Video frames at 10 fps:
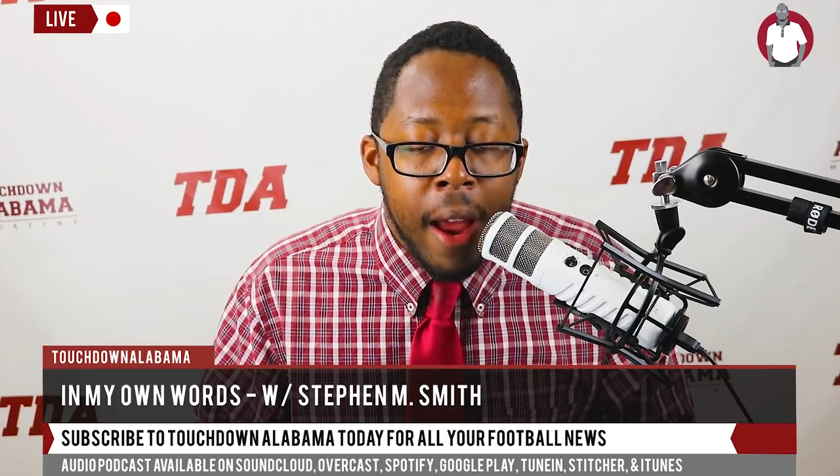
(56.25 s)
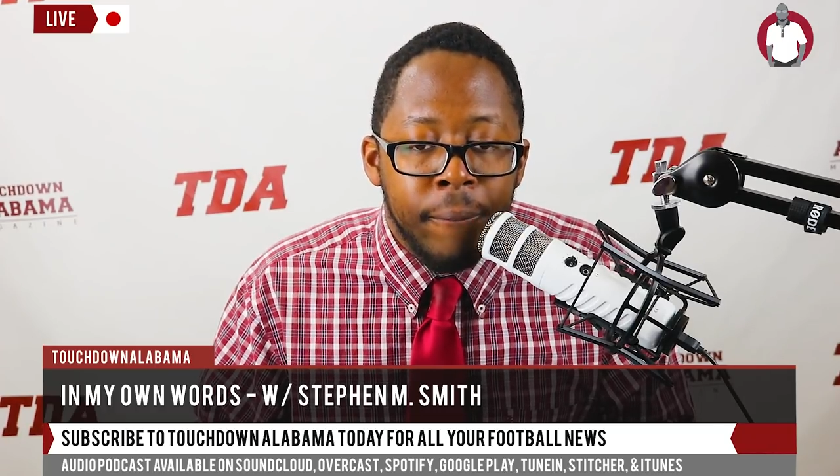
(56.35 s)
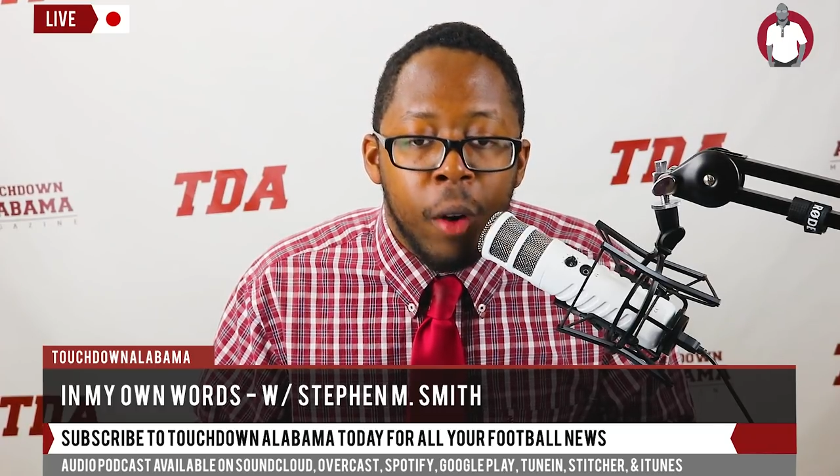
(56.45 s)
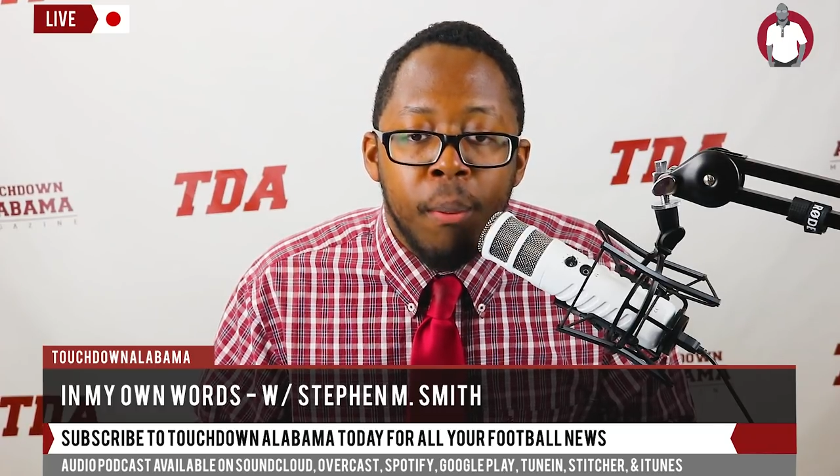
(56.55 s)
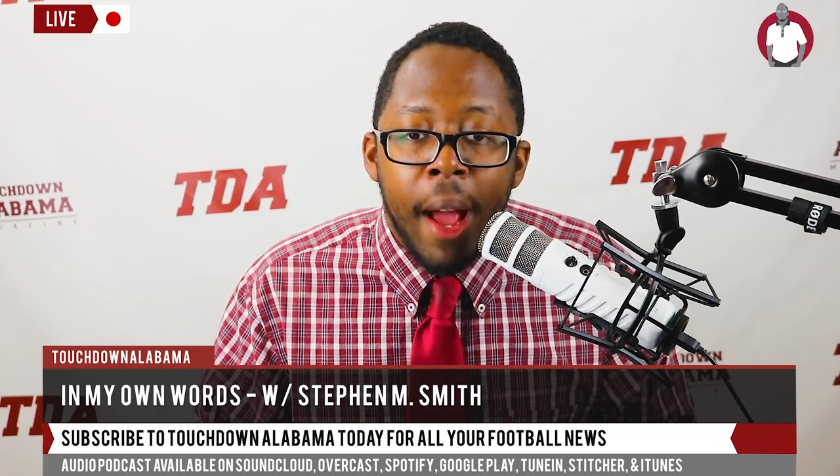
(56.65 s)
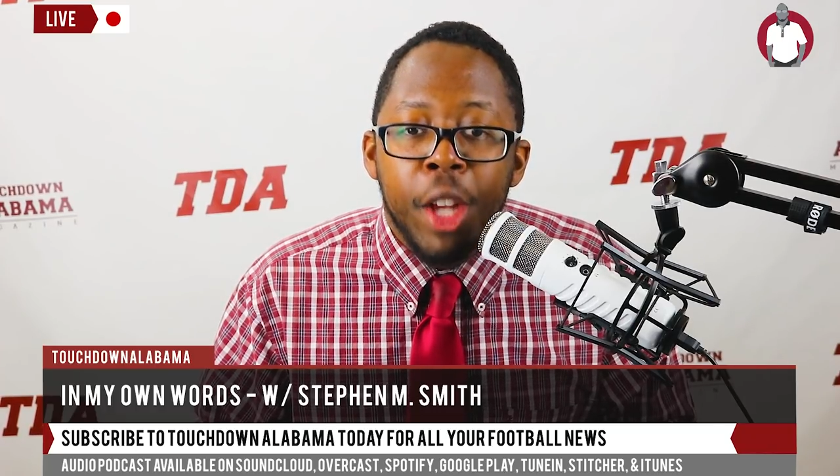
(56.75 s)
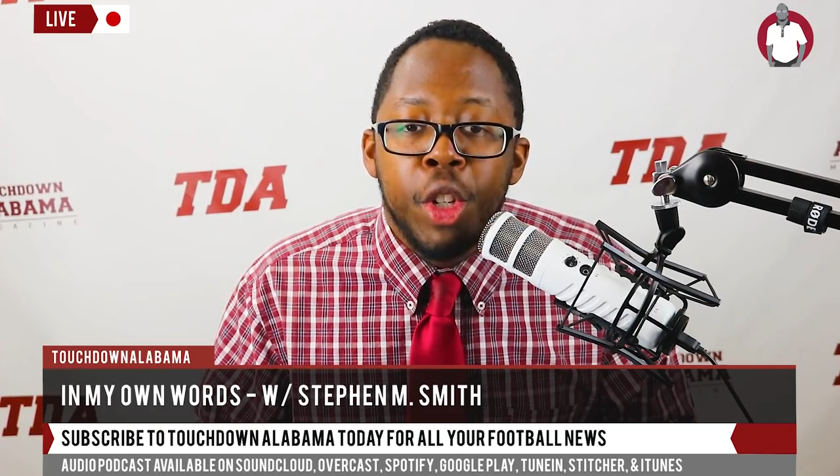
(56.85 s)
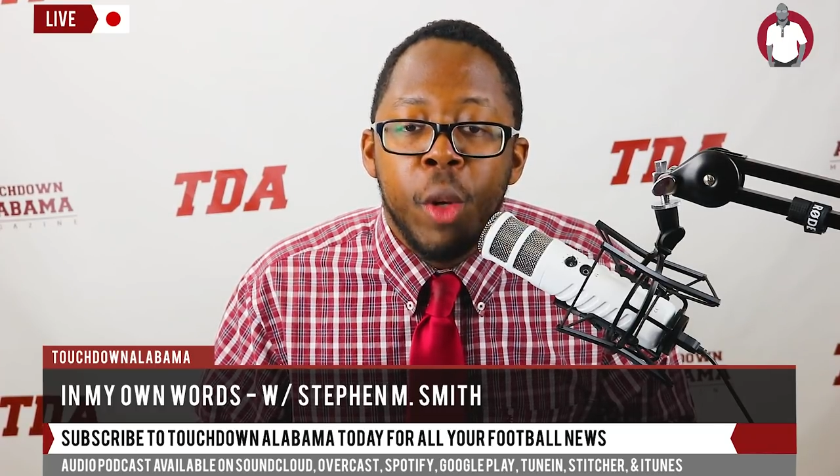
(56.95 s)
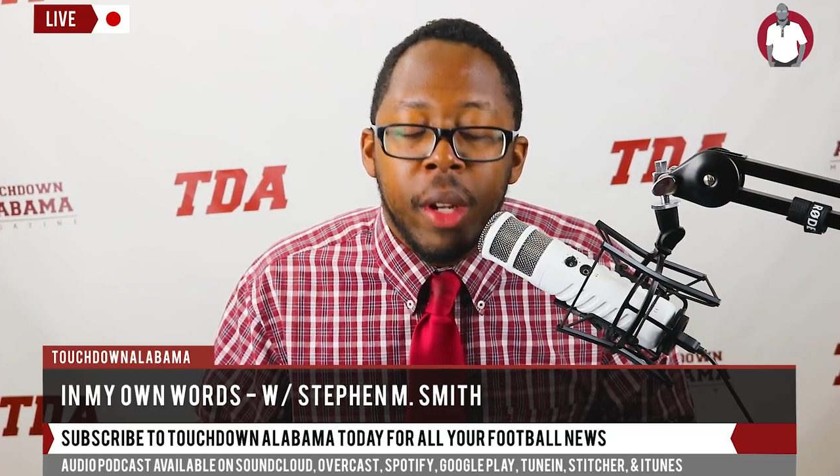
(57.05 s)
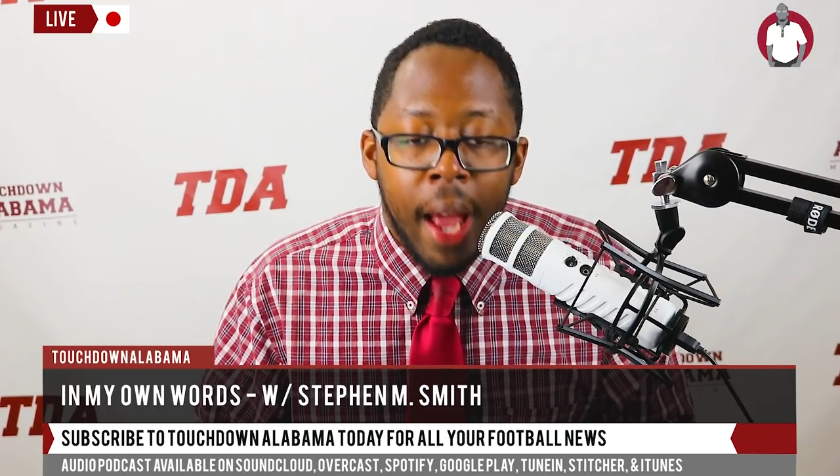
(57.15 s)

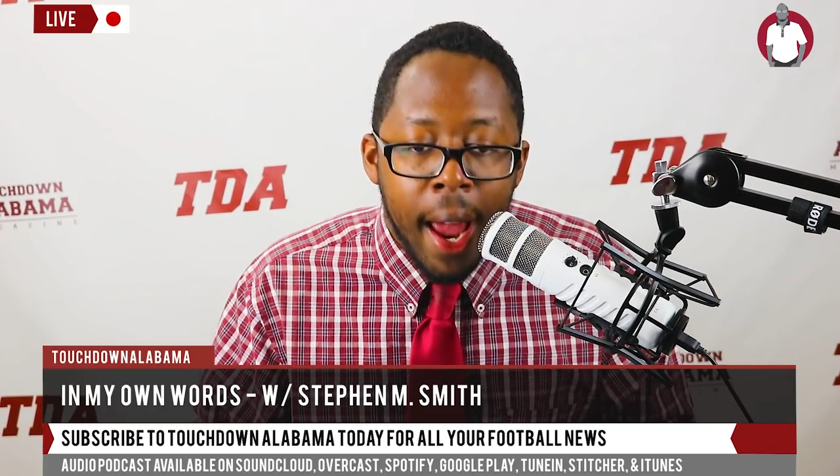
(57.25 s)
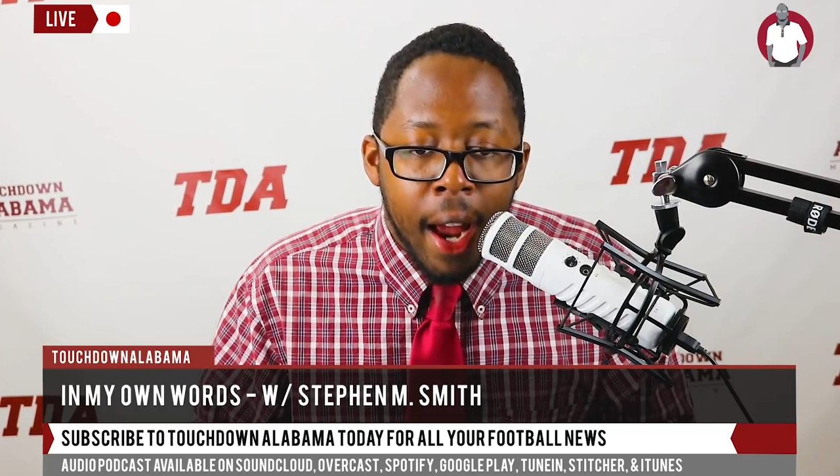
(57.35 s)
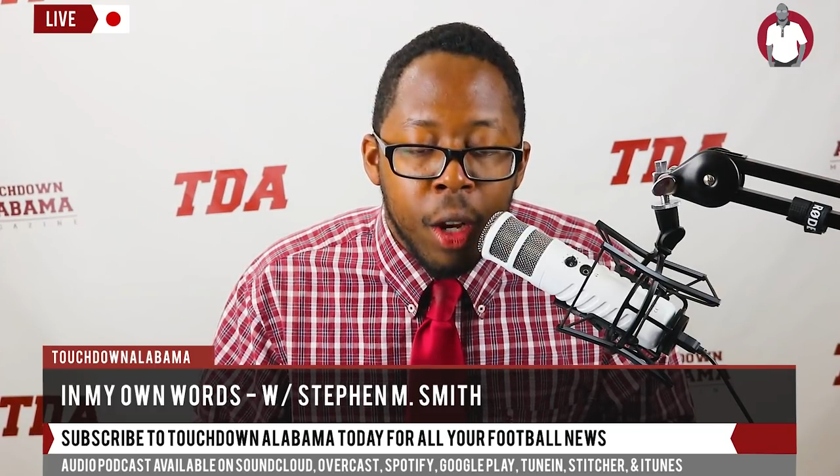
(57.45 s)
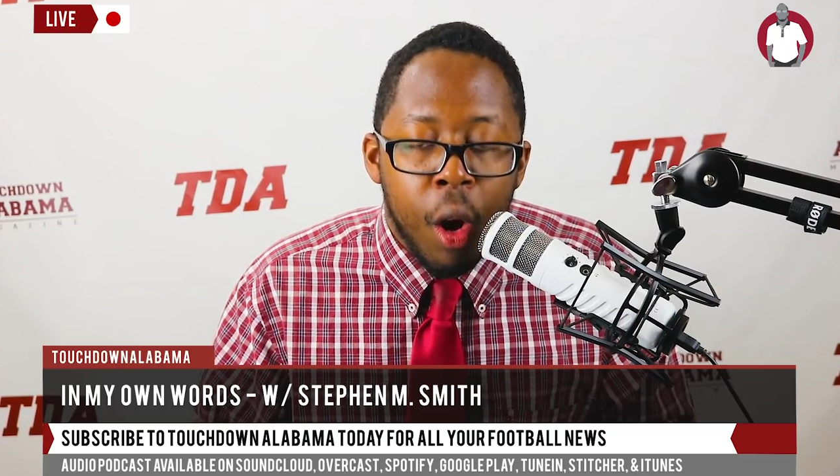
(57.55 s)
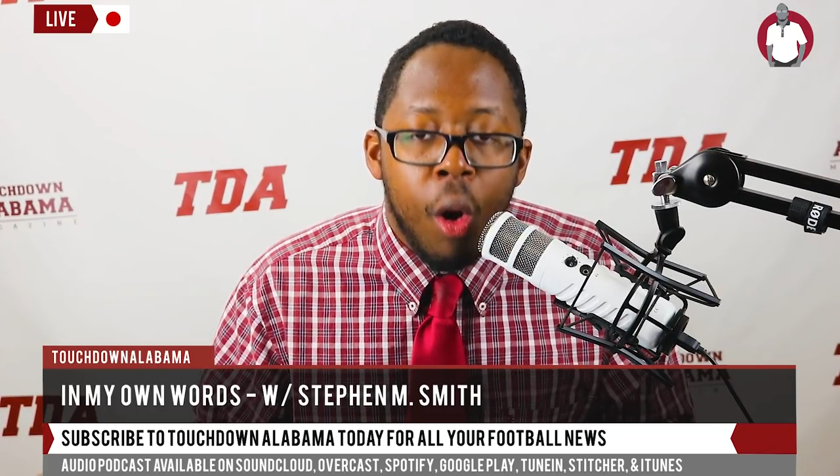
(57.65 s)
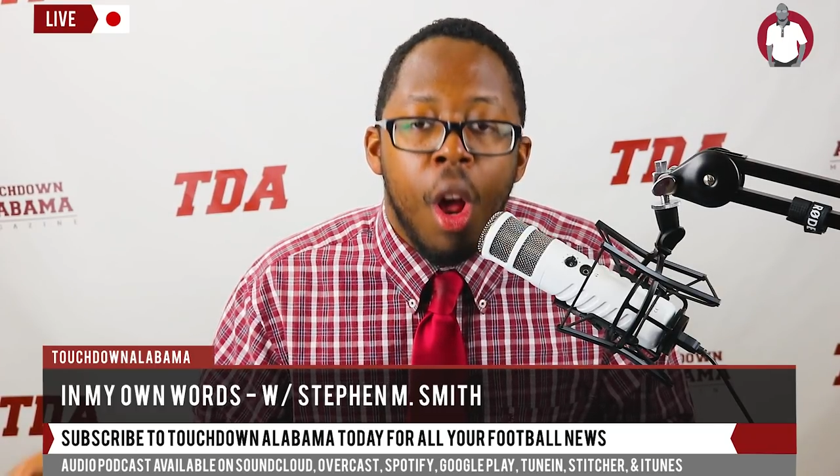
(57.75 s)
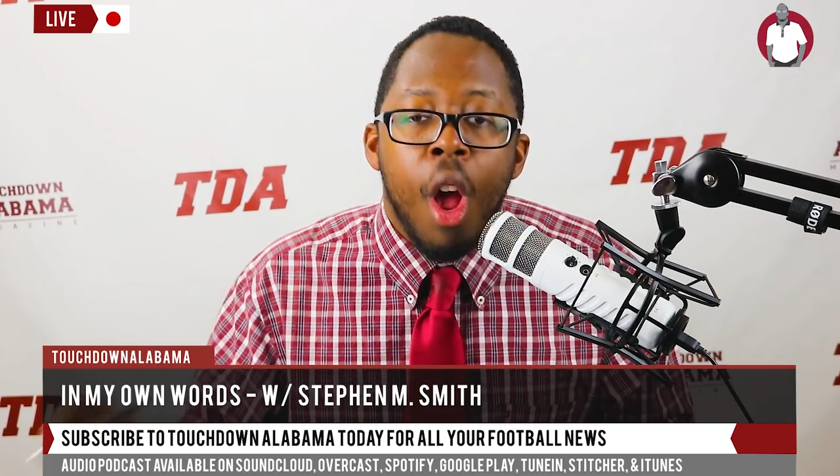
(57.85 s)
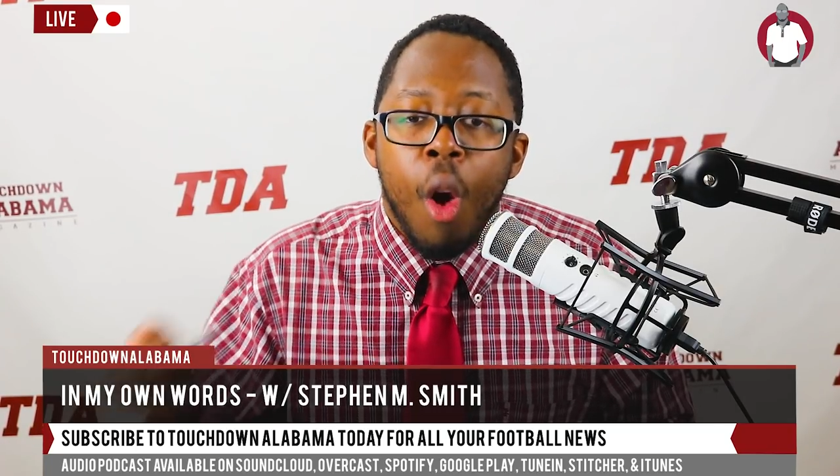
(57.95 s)
information you can handle,